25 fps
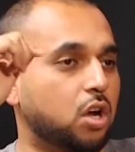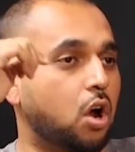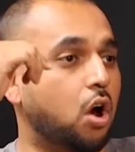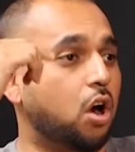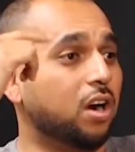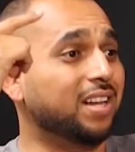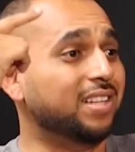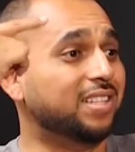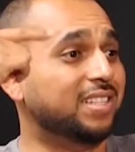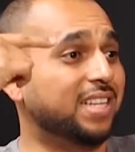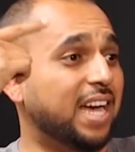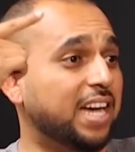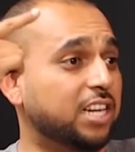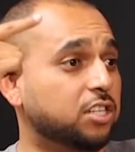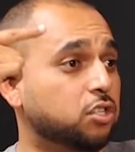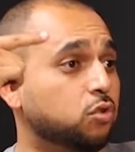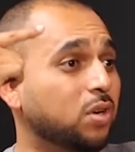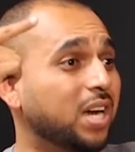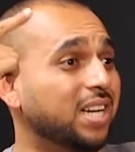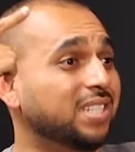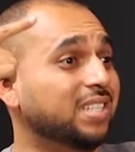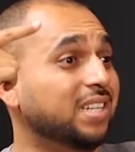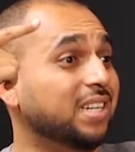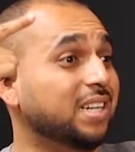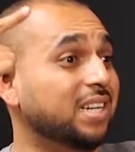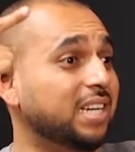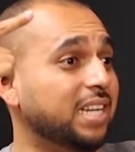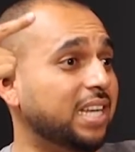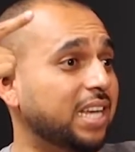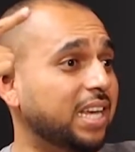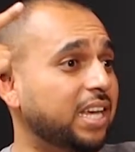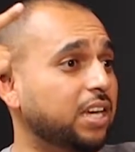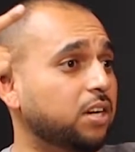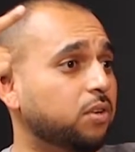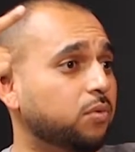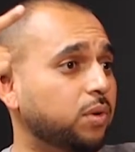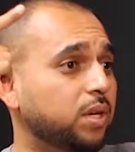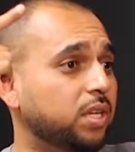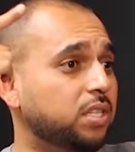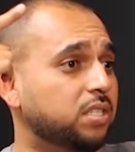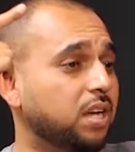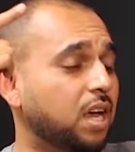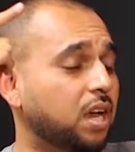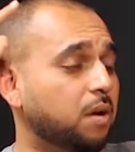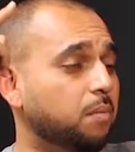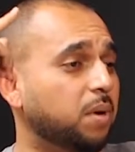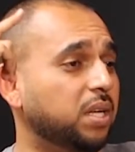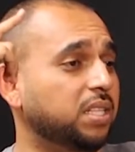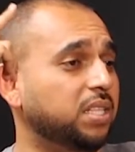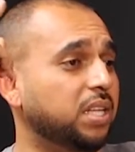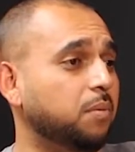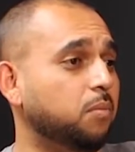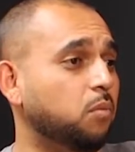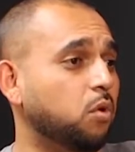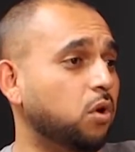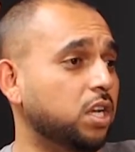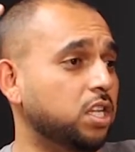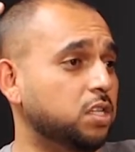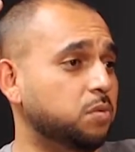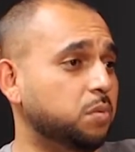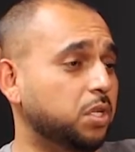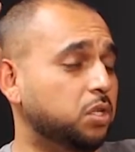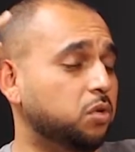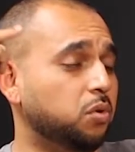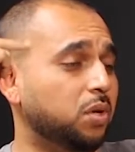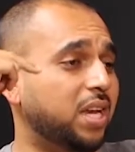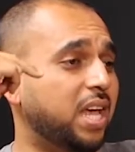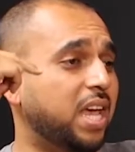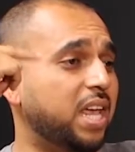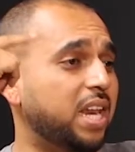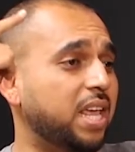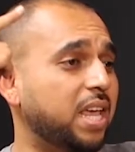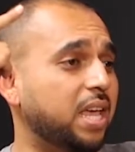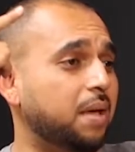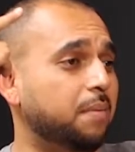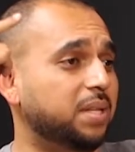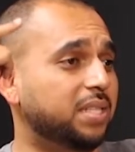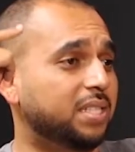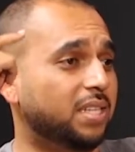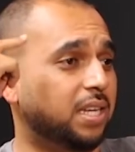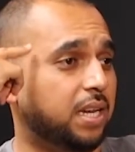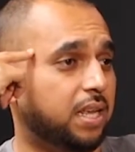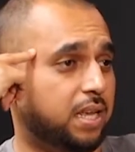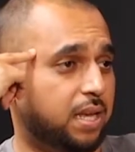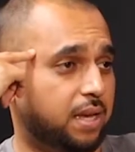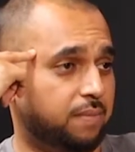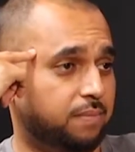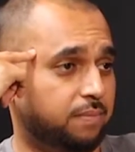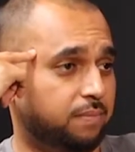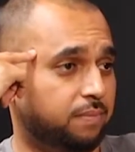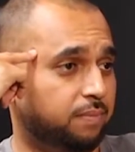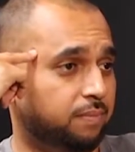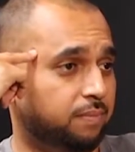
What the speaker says: Heart attacks drastically increase on Monday mornings between 8 a.m. and 10 a.m.